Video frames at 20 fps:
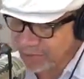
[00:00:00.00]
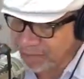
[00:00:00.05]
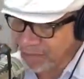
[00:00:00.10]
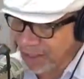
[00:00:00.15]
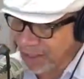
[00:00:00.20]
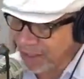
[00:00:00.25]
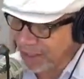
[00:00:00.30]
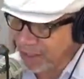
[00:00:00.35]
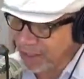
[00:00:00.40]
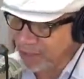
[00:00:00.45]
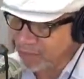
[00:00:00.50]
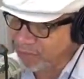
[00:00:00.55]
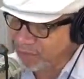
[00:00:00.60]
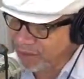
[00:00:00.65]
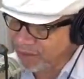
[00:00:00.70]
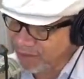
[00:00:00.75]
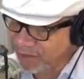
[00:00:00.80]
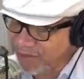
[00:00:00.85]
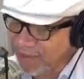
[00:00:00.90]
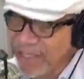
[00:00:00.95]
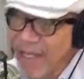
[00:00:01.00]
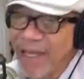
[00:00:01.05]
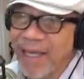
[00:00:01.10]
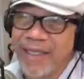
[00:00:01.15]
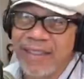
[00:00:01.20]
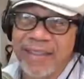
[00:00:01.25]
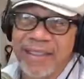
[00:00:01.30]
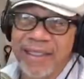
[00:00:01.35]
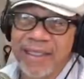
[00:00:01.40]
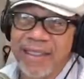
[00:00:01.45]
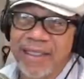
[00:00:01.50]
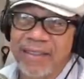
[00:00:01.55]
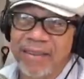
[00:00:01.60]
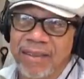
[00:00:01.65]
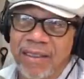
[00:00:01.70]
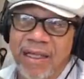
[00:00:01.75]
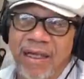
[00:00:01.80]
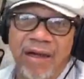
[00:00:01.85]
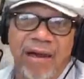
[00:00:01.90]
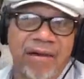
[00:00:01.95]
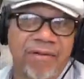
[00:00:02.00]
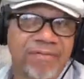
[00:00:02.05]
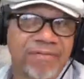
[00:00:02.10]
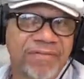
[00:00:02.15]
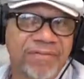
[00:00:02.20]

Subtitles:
men was not enough.